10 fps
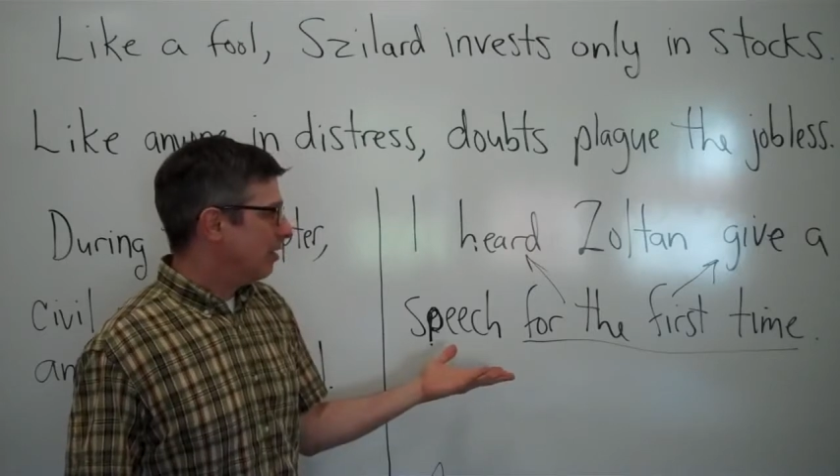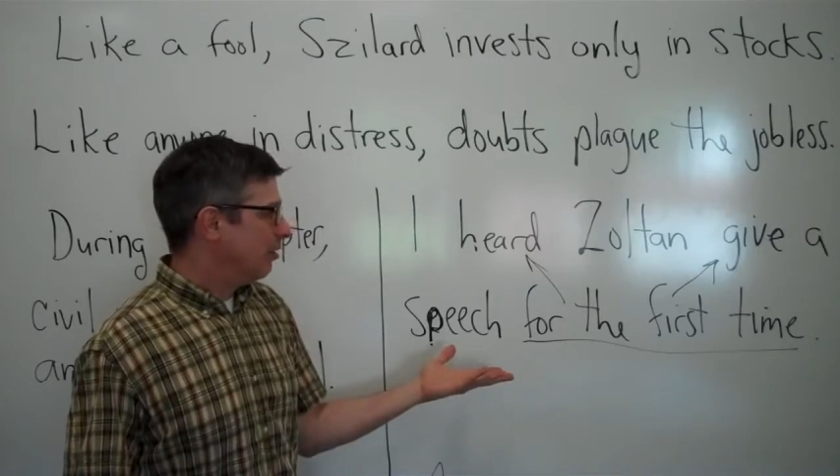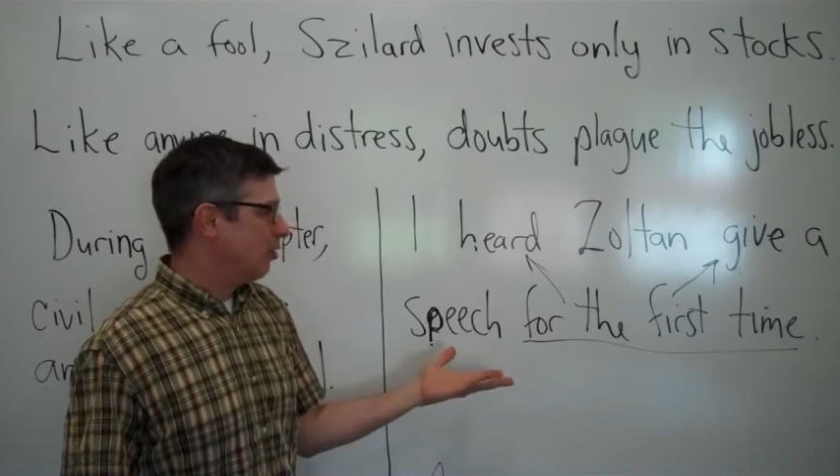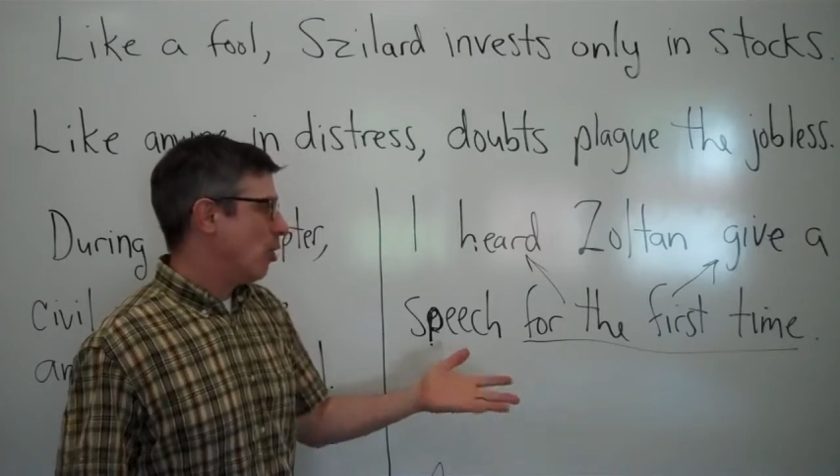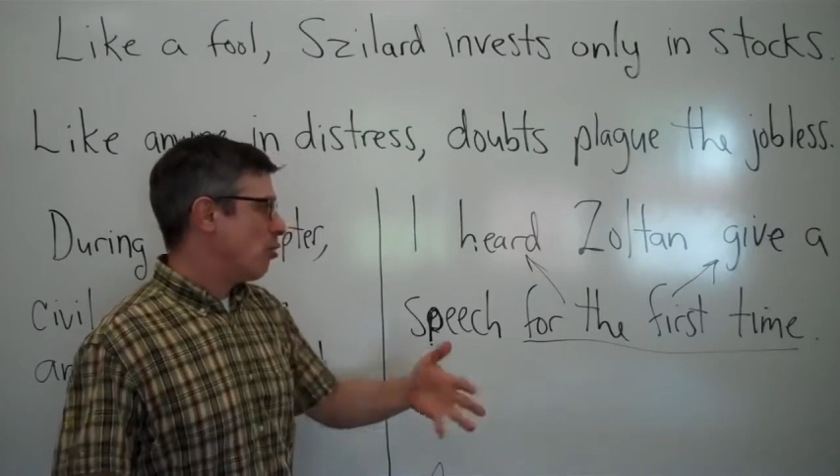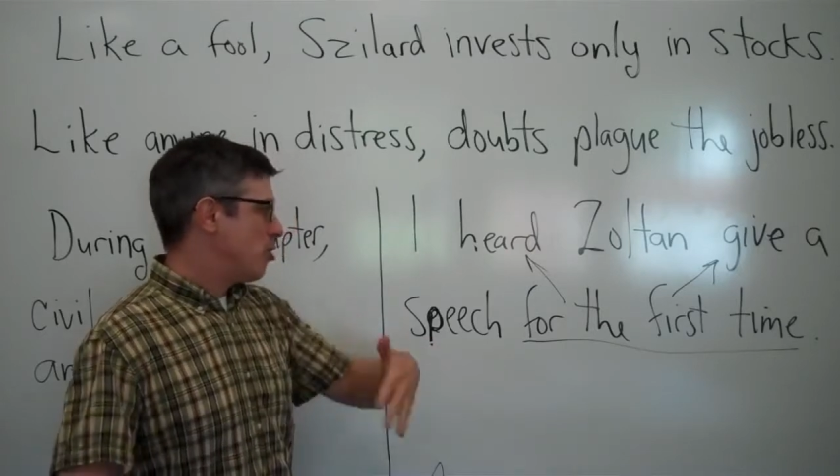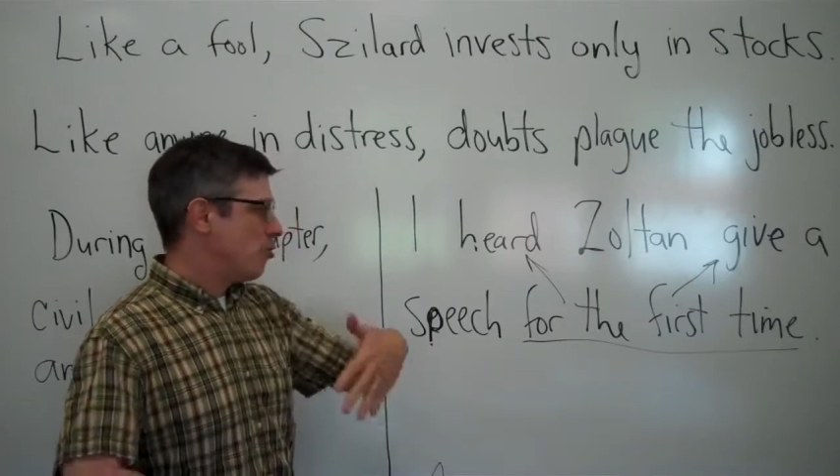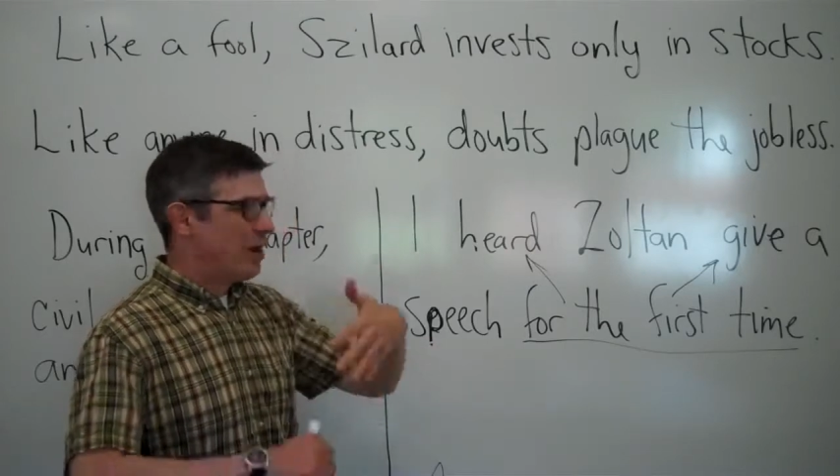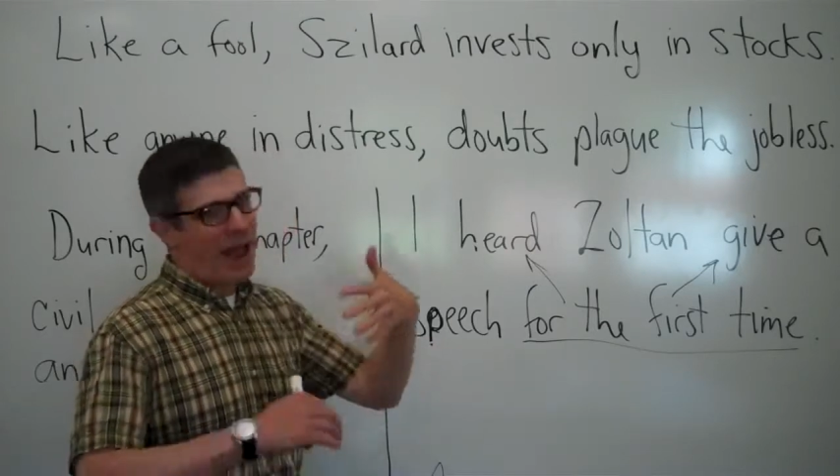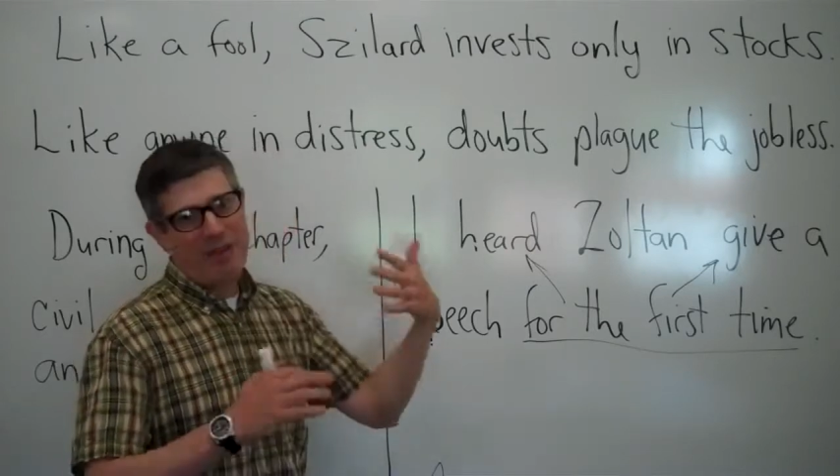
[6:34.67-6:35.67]
So you
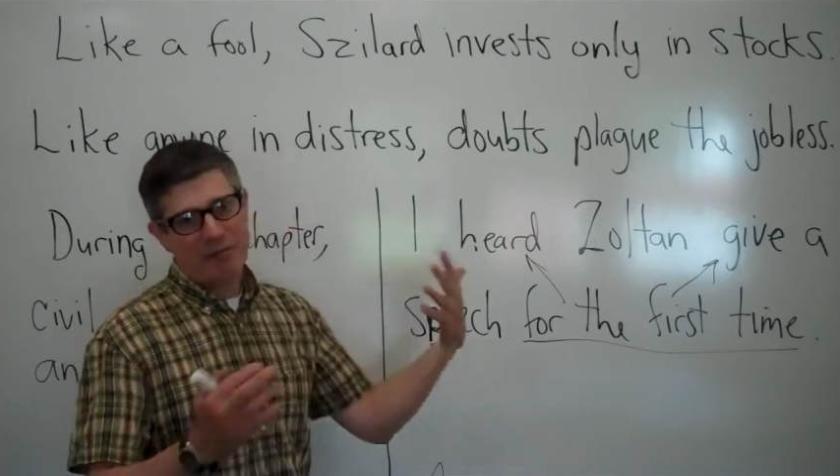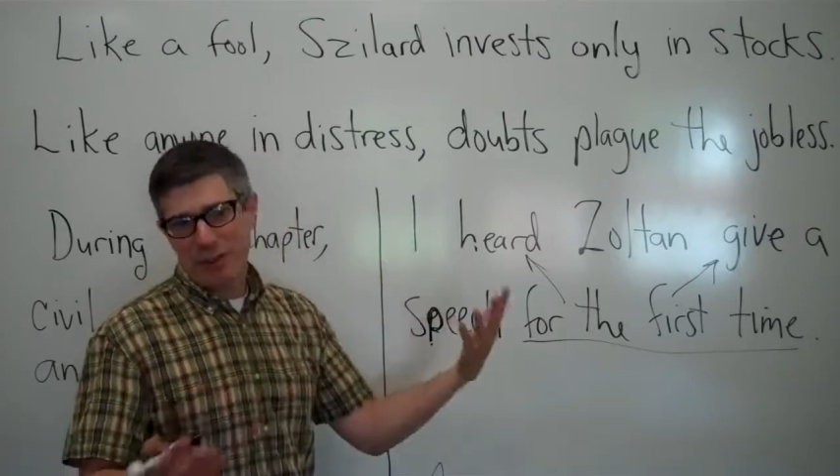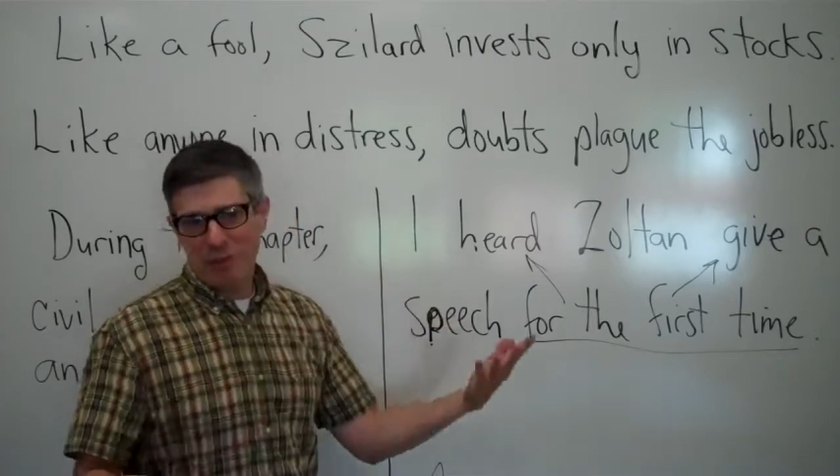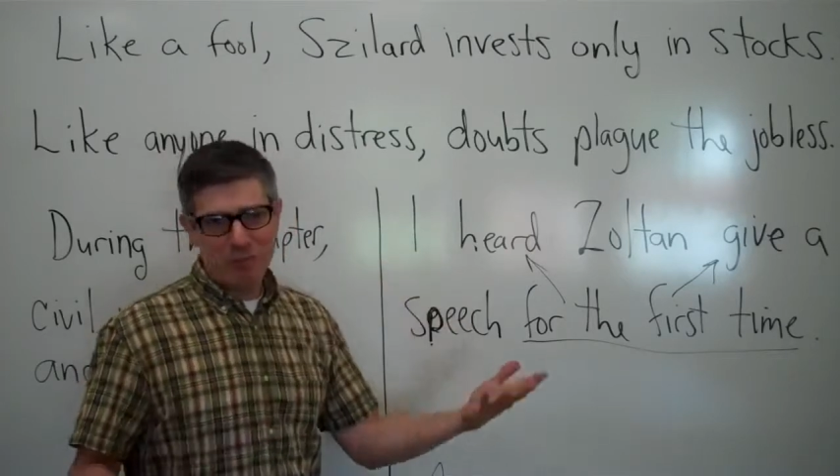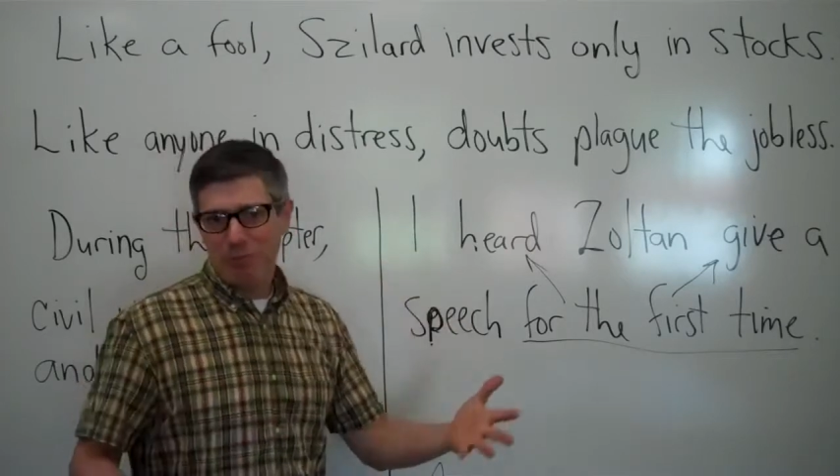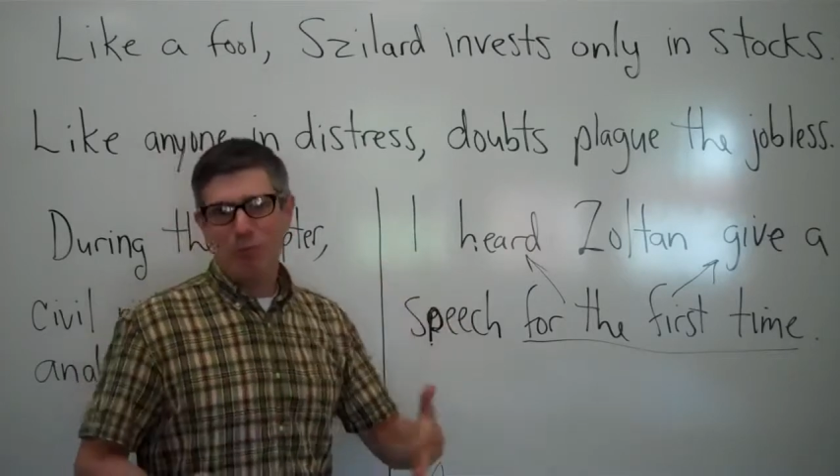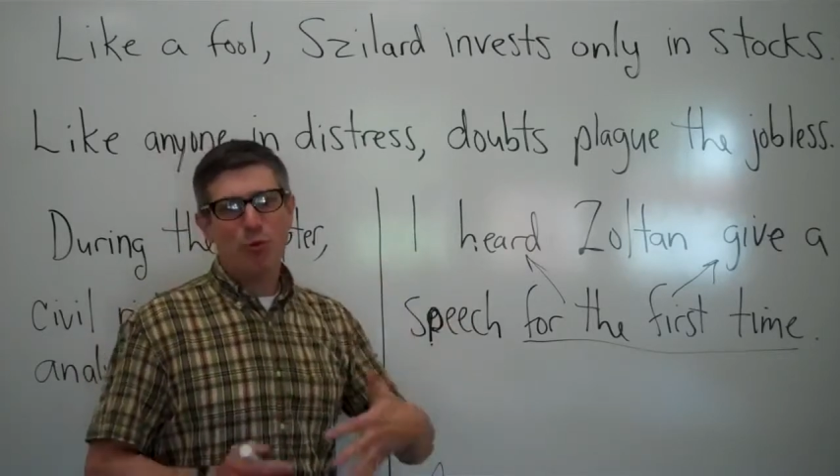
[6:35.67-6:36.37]
would have to